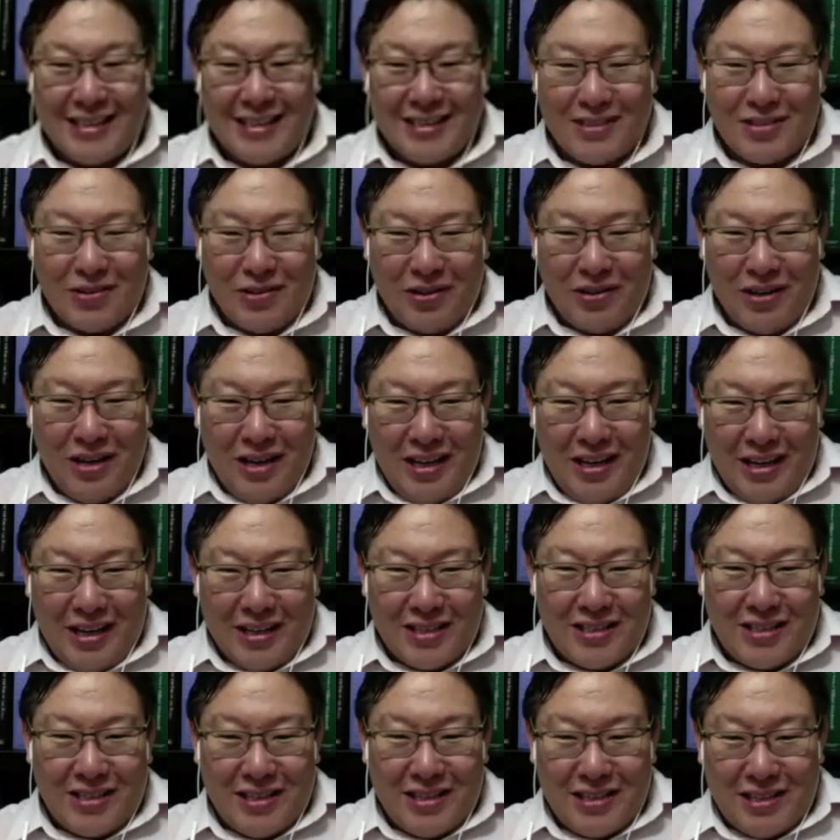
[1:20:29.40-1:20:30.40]
So it's
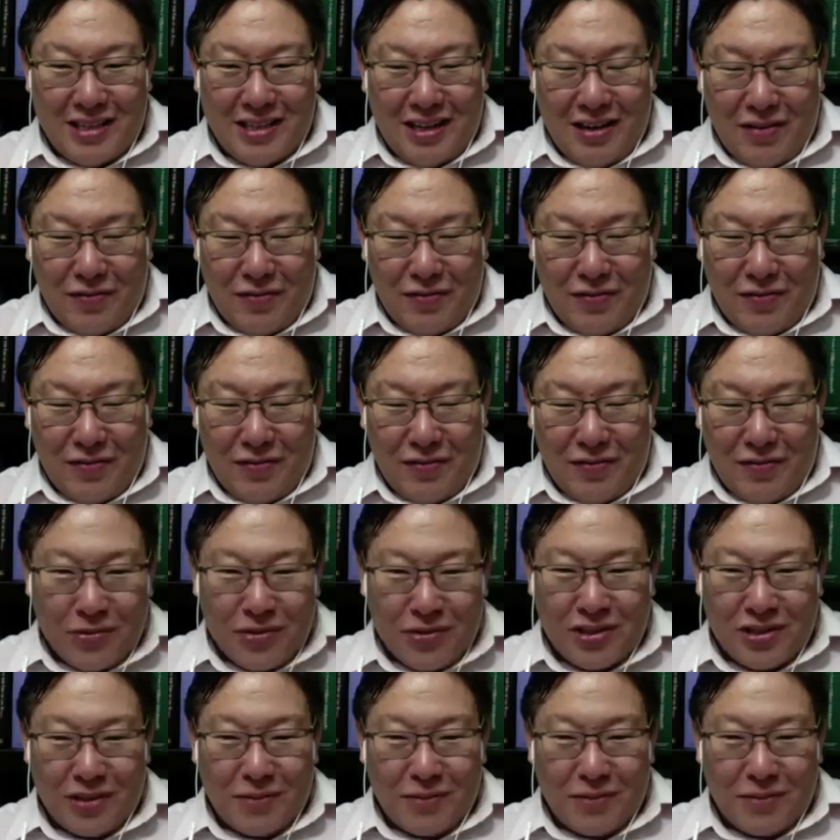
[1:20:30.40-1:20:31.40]
easier for
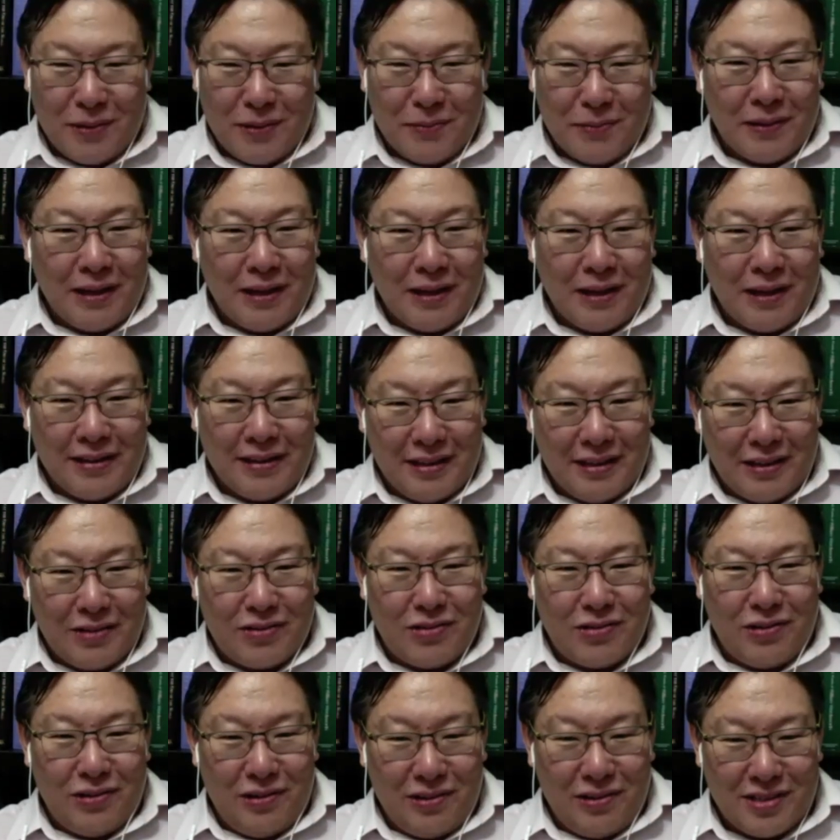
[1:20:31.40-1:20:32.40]
Yakutian people, I think, to
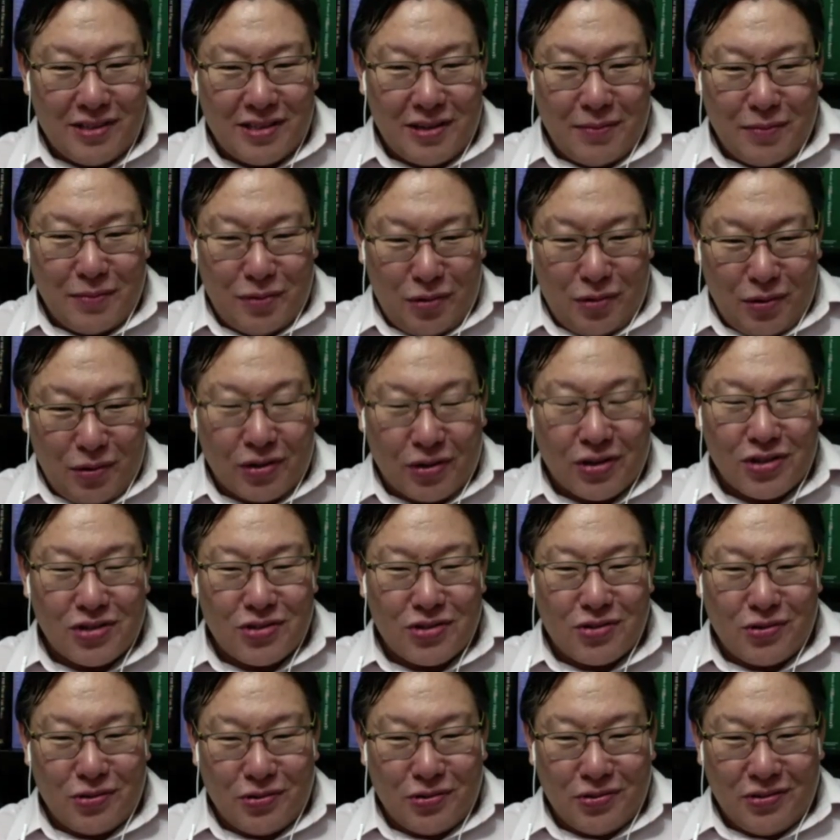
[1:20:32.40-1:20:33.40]
learn some Turkish
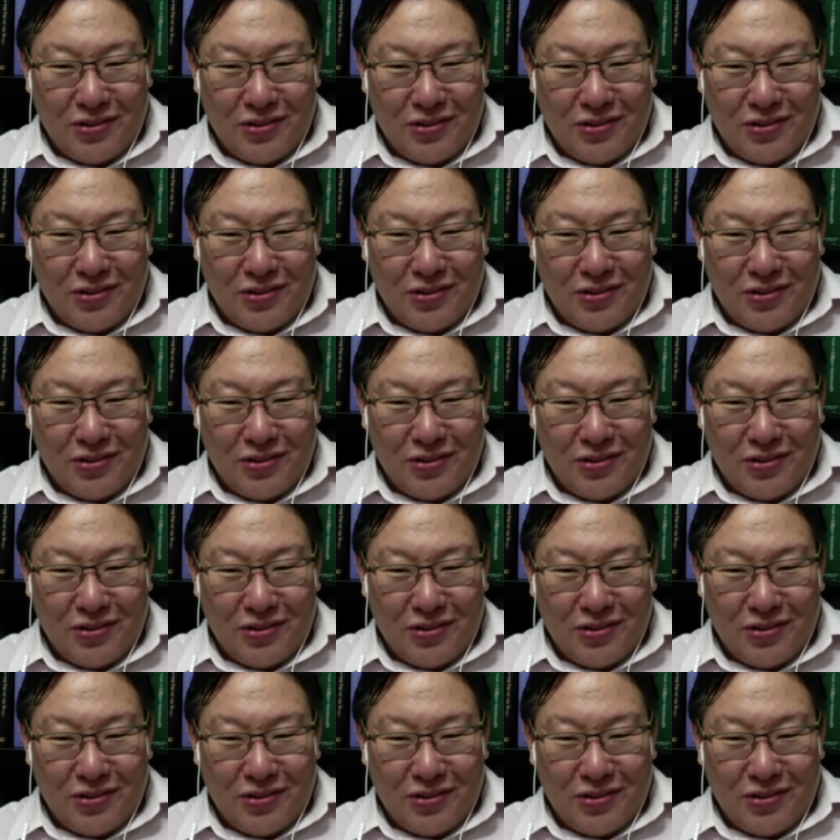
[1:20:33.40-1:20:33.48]
too.